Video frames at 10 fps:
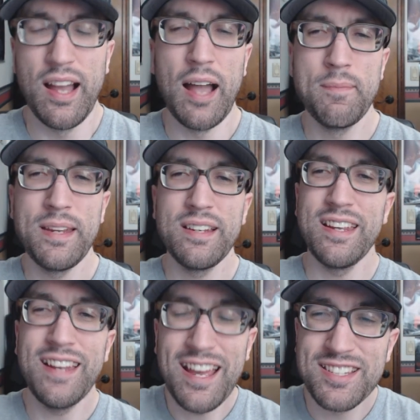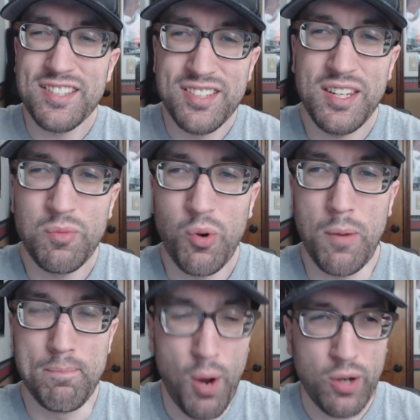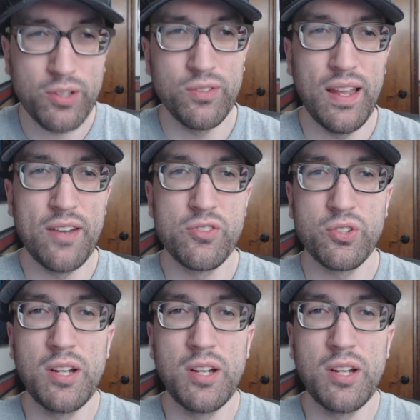I mean, it has a scene where a Barcalounger